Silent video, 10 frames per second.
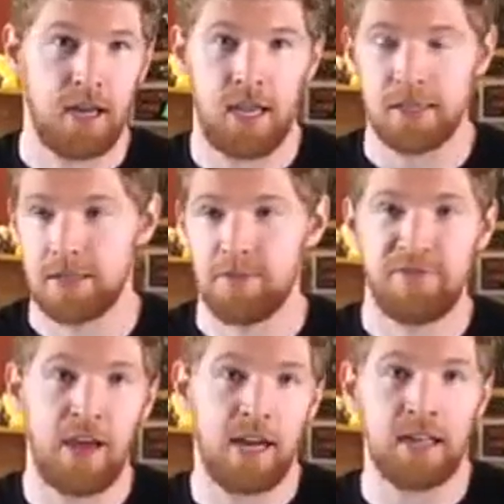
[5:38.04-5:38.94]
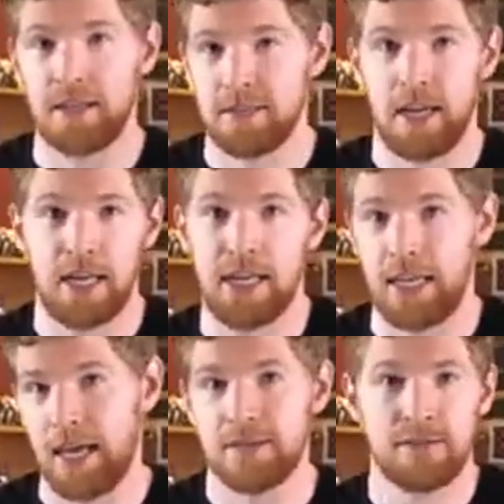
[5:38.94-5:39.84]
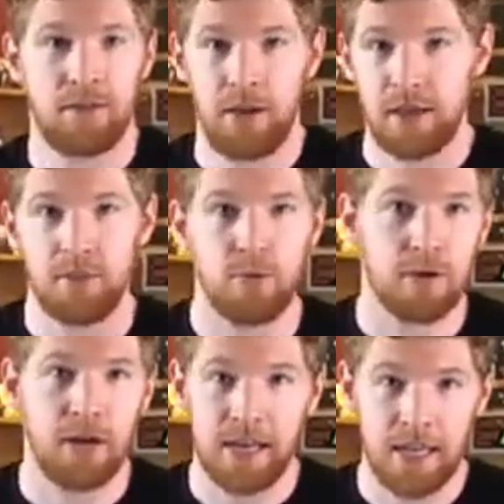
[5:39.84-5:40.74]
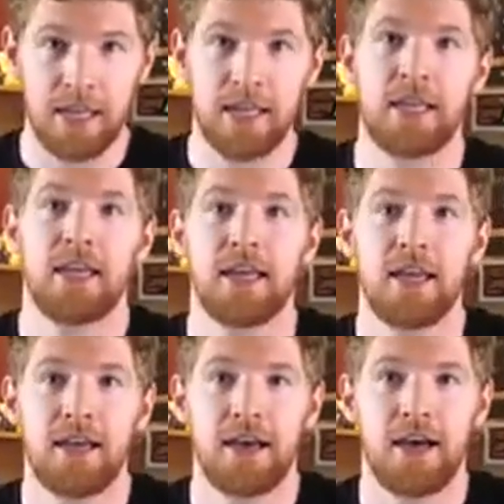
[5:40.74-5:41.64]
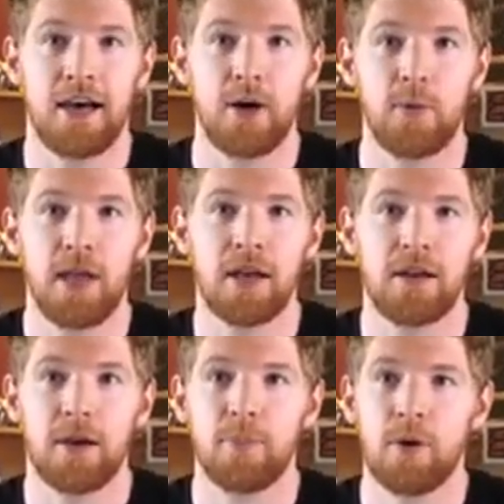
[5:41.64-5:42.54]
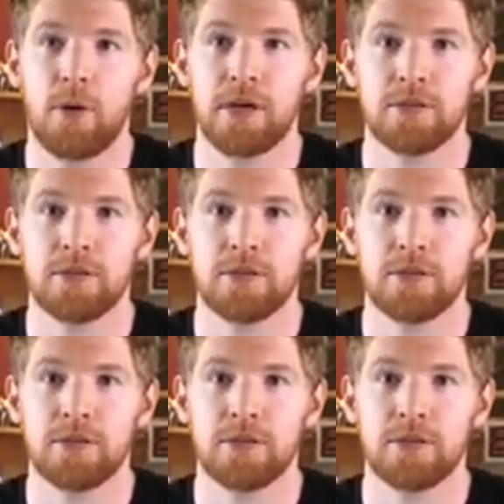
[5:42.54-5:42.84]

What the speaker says: as emphatically as I could hit yes on the keyboard, I did. We ended up going to